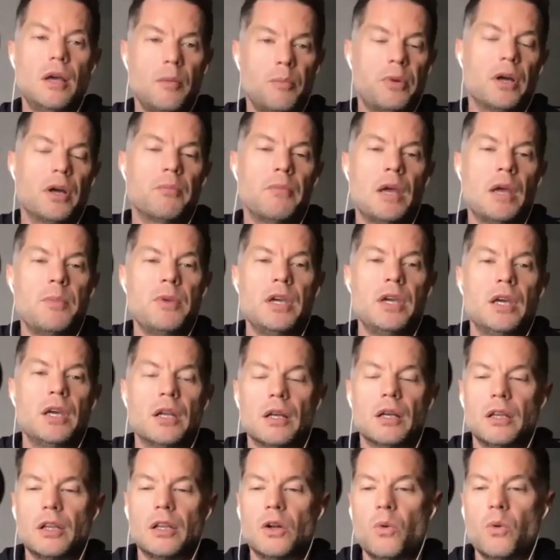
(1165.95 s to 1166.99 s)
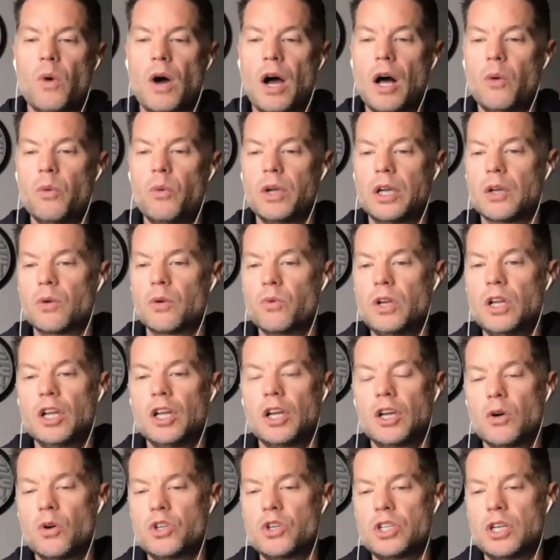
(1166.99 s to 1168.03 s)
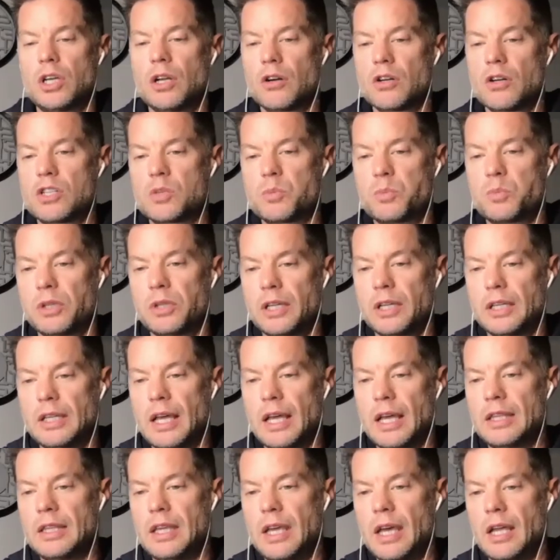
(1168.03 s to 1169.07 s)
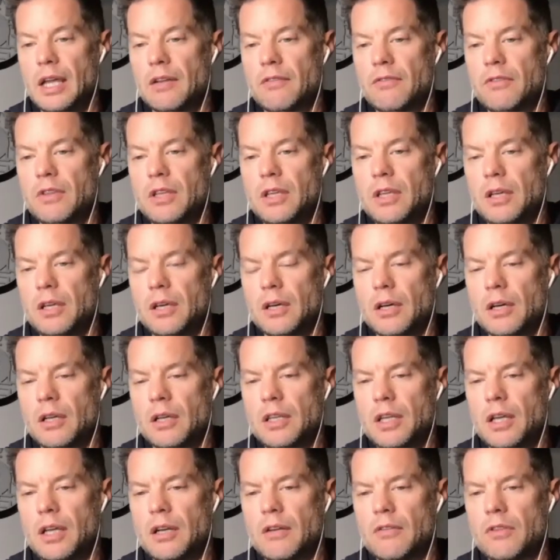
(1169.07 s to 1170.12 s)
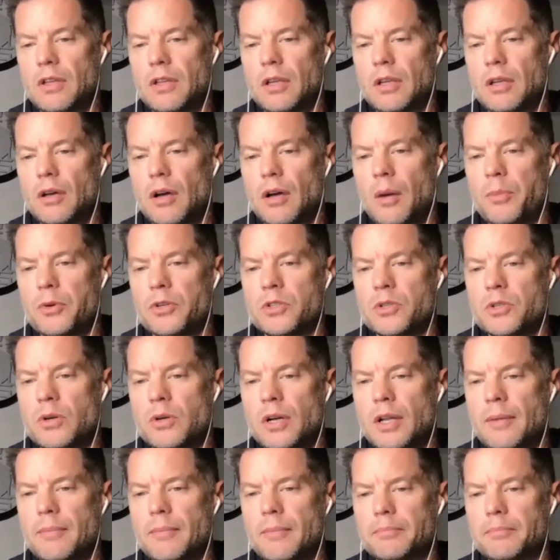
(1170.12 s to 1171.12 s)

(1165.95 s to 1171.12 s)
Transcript: But maybe in a little while we can renegotiate our split at the end of the opportunity.